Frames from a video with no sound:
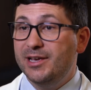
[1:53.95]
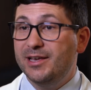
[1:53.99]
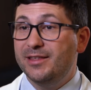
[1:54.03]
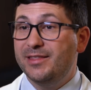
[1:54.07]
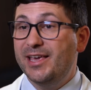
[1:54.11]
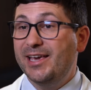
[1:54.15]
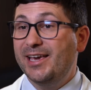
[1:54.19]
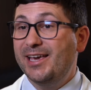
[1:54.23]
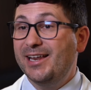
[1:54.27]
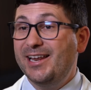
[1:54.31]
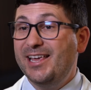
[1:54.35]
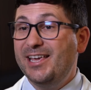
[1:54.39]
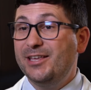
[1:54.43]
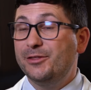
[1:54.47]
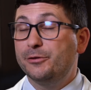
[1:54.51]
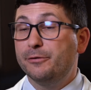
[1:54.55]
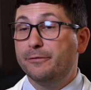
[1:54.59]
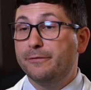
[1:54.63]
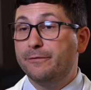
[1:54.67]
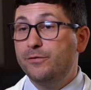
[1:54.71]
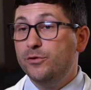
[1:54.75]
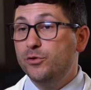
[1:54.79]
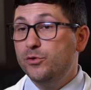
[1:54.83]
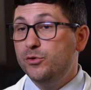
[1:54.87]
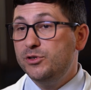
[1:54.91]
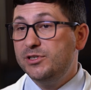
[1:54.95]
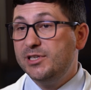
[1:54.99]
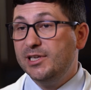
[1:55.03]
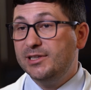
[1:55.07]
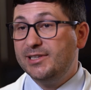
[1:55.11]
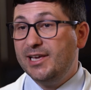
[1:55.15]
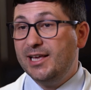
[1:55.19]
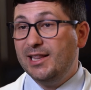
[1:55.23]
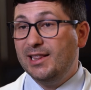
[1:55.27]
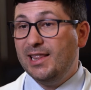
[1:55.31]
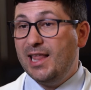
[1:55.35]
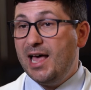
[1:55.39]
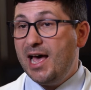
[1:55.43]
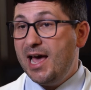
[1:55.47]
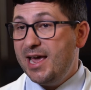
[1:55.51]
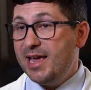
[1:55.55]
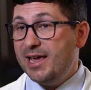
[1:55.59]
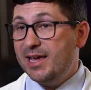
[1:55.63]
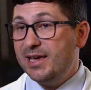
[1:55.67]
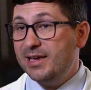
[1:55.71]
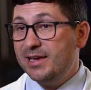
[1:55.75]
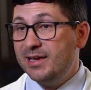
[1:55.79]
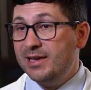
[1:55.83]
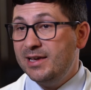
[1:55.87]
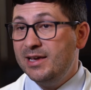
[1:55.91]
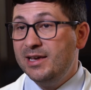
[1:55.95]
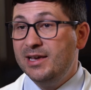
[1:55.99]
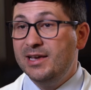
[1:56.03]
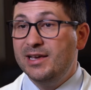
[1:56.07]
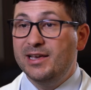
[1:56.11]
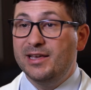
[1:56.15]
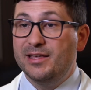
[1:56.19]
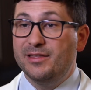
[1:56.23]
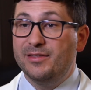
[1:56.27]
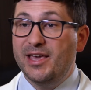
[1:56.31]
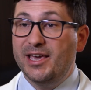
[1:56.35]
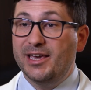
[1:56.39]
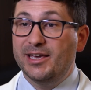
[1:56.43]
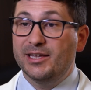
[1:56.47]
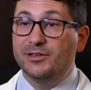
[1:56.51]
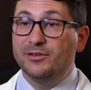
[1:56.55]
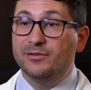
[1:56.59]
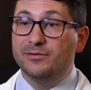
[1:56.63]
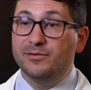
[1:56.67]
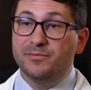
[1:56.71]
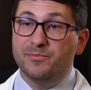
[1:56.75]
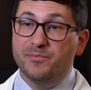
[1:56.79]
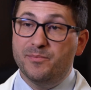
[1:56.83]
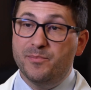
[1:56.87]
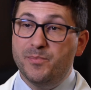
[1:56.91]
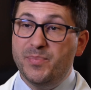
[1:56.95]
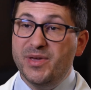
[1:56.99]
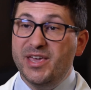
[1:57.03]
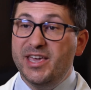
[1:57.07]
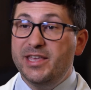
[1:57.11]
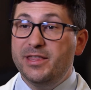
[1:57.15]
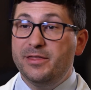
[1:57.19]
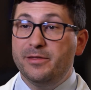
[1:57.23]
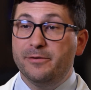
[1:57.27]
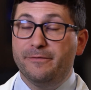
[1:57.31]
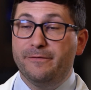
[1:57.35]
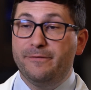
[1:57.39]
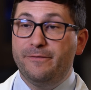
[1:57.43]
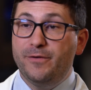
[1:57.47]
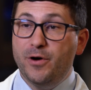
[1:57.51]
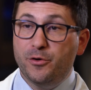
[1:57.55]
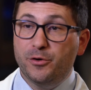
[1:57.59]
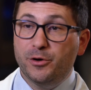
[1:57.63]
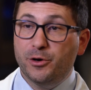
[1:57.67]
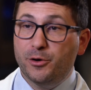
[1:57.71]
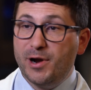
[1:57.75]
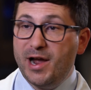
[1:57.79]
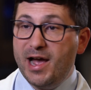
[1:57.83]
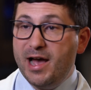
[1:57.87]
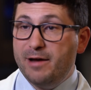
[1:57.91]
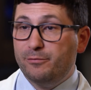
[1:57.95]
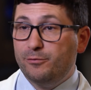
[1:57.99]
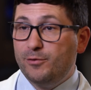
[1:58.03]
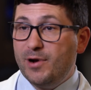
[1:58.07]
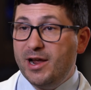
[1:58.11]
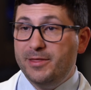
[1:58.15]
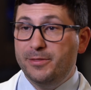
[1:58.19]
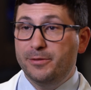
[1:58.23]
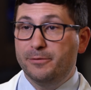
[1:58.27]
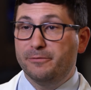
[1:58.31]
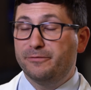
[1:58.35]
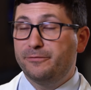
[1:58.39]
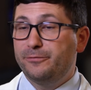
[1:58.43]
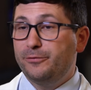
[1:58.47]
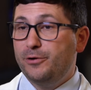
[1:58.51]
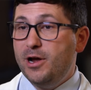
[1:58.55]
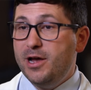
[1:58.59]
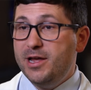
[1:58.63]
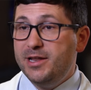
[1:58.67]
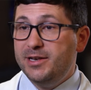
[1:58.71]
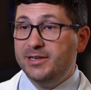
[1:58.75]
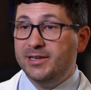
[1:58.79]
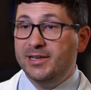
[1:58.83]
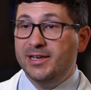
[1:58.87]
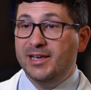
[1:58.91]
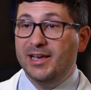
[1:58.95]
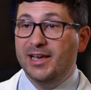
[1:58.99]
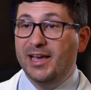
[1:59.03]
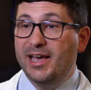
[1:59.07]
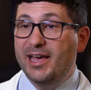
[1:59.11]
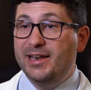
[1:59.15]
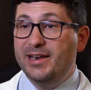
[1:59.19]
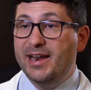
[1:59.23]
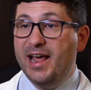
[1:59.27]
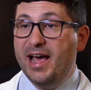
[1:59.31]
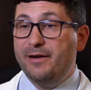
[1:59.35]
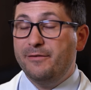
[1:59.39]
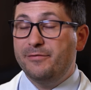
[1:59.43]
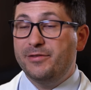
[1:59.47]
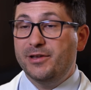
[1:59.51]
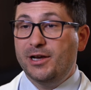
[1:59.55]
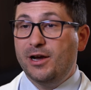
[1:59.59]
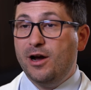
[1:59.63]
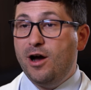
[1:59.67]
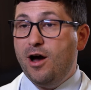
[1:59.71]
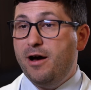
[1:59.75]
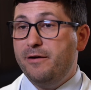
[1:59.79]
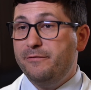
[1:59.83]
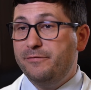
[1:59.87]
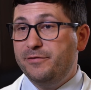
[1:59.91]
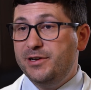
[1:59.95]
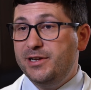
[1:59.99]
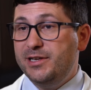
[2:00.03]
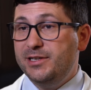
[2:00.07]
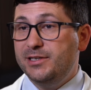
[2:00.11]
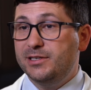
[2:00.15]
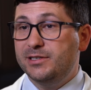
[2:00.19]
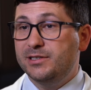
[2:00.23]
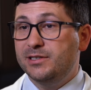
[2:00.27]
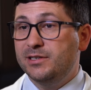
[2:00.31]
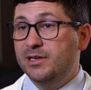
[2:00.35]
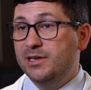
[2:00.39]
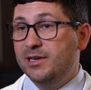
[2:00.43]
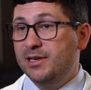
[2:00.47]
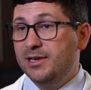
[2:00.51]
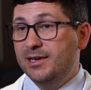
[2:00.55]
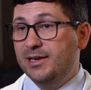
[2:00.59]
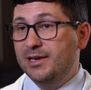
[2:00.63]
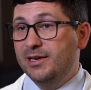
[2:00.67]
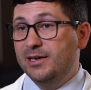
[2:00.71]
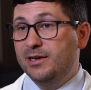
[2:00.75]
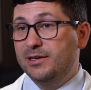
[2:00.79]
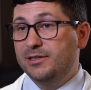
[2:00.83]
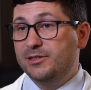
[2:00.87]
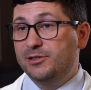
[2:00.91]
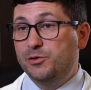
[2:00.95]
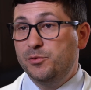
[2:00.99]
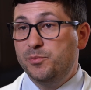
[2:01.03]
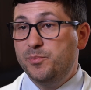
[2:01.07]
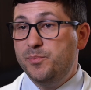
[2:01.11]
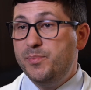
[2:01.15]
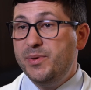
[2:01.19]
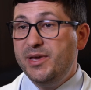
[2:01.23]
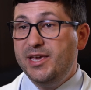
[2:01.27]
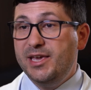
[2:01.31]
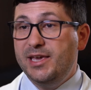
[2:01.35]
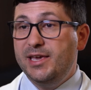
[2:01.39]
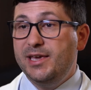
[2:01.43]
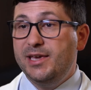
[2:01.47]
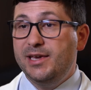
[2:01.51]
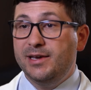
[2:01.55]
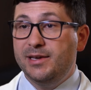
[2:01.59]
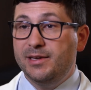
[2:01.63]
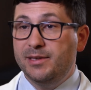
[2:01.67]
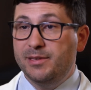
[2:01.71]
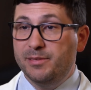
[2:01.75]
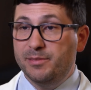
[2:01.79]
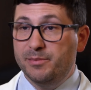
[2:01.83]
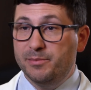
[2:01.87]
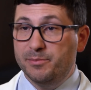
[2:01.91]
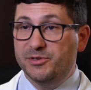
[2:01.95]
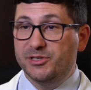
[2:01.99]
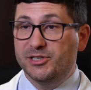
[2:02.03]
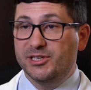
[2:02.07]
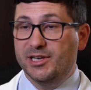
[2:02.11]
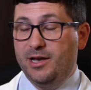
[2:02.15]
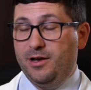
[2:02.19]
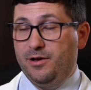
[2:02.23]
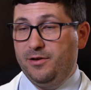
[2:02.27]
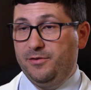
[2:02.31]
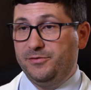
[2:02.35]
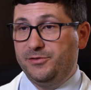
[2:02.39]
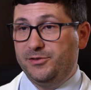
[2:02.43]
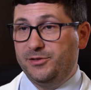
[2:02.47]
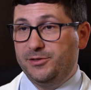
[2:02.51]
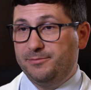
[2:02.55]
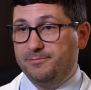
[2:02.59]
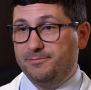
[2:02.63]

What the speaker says: they can eat the foods that they like, they can be in the photograph right in the front and have the confidence to be themselves.